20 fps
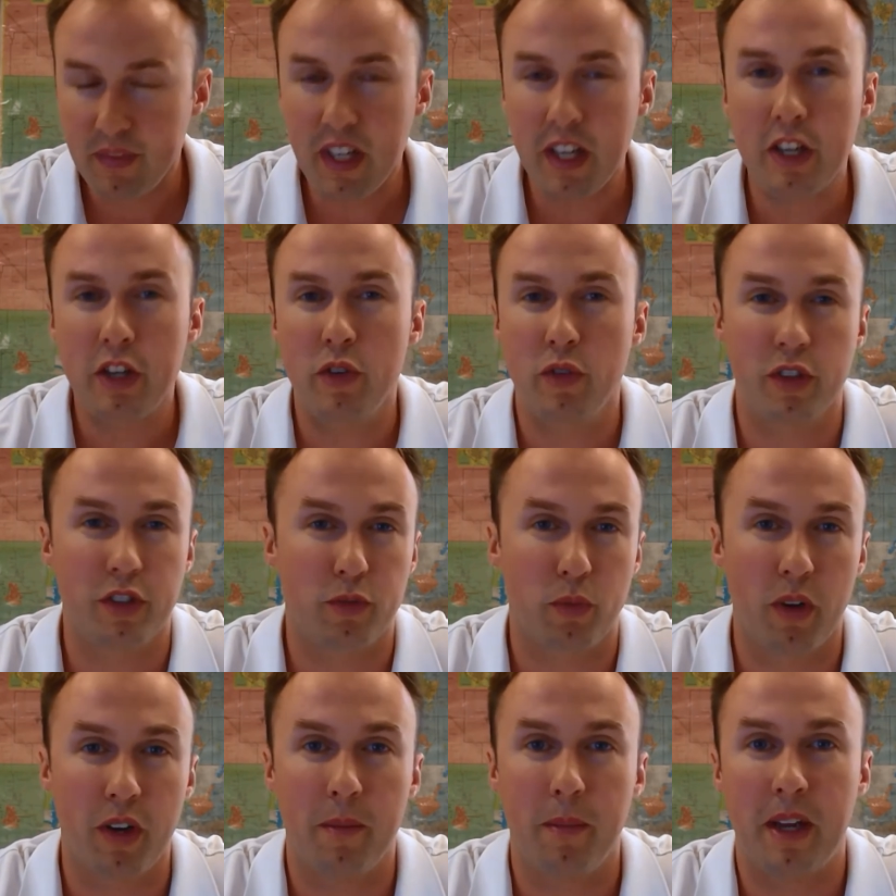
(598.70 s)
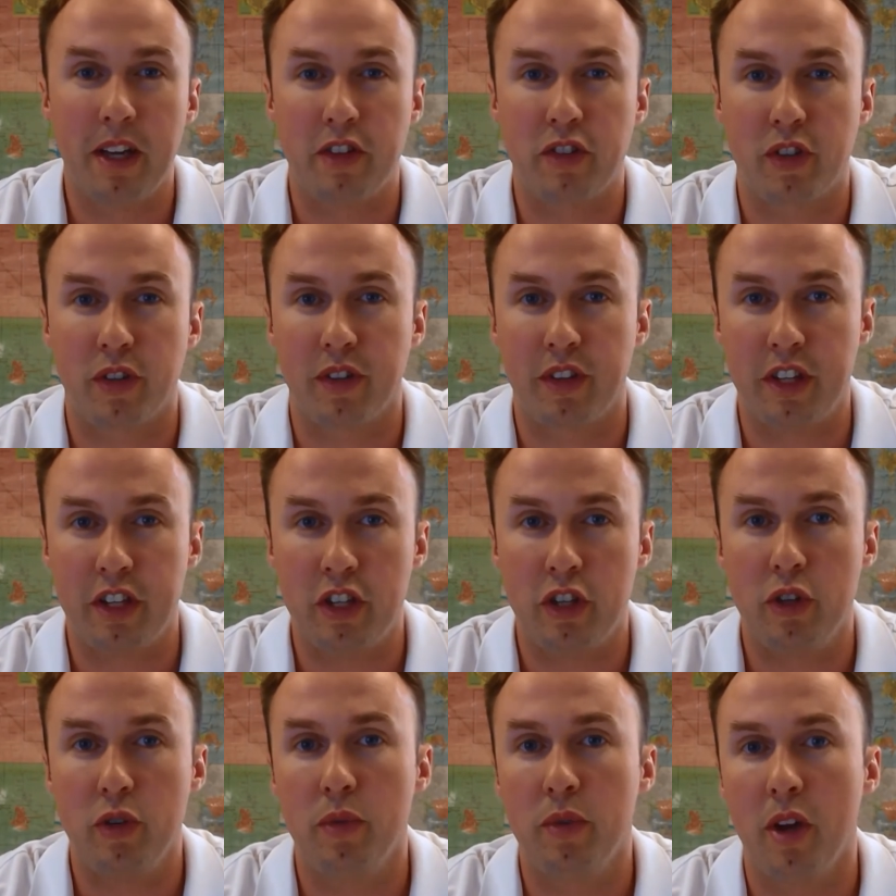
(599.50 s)
You just want to make sure that
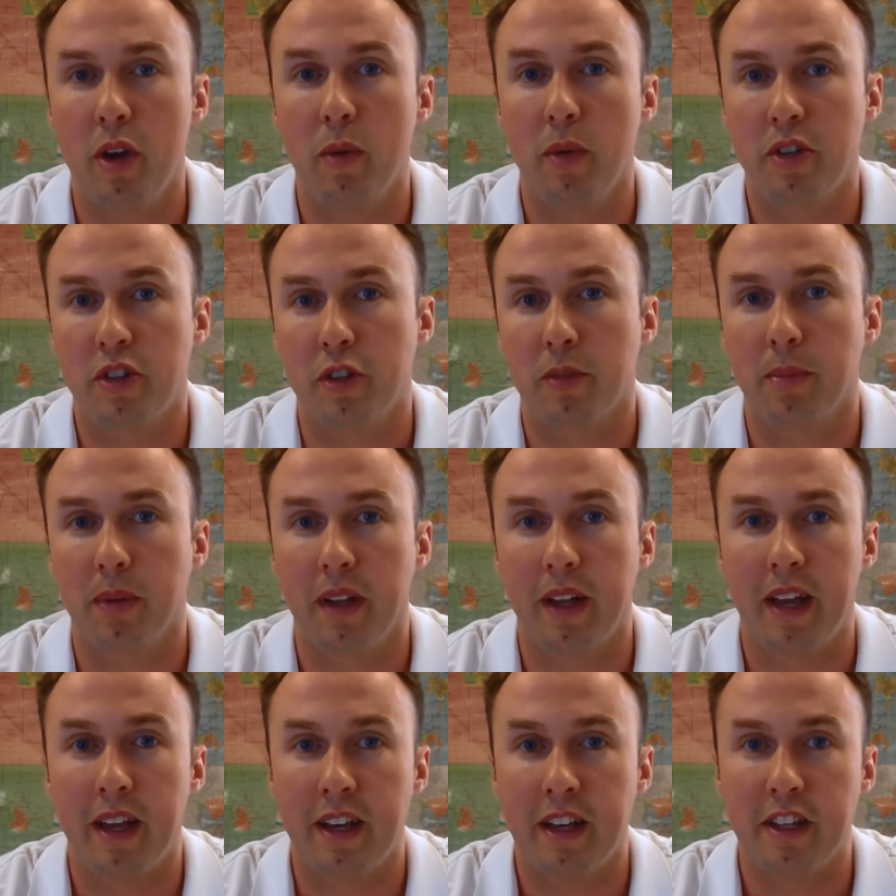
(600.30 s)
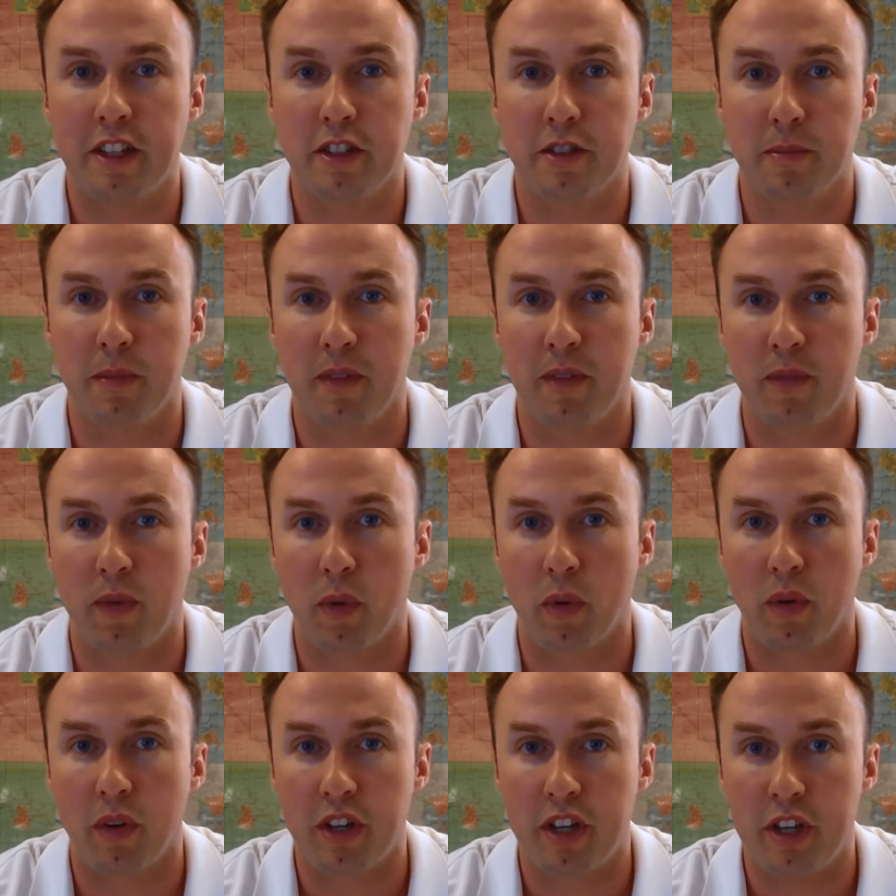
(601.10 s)
you know what your plan is
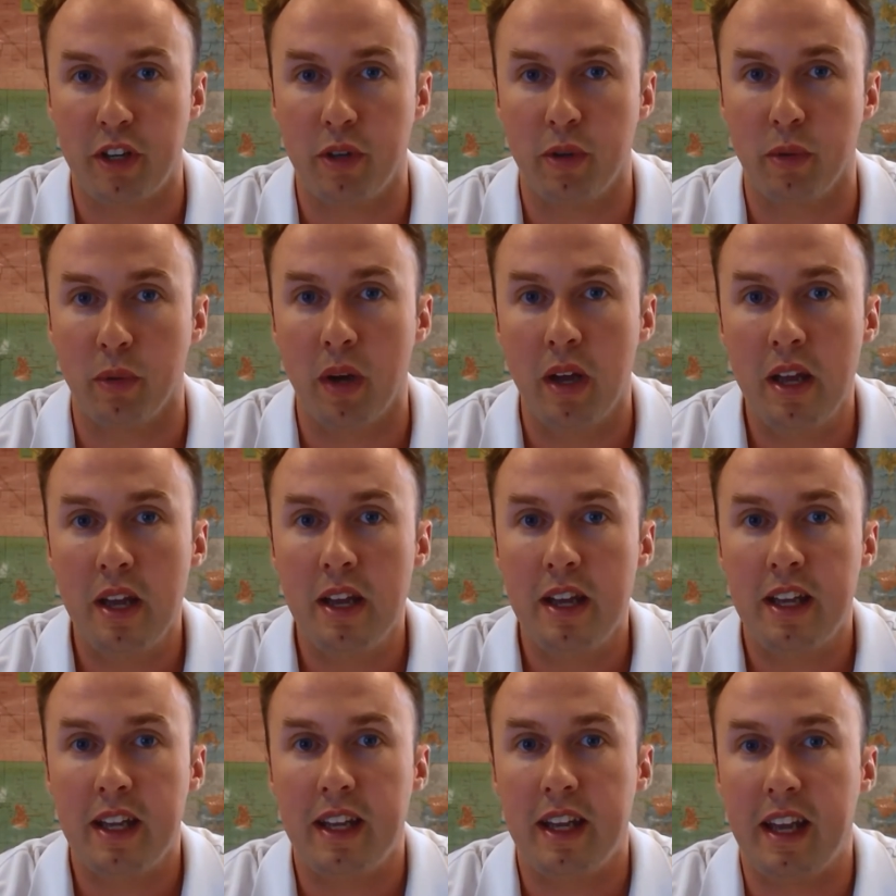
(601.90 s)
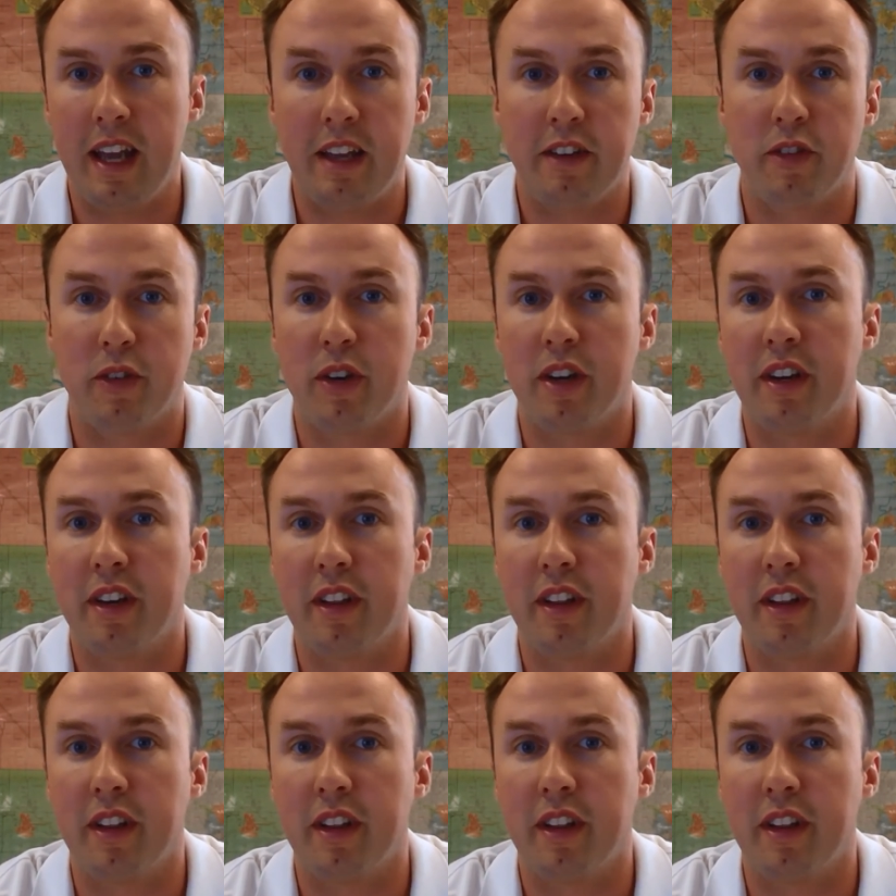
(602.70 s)
before you enter into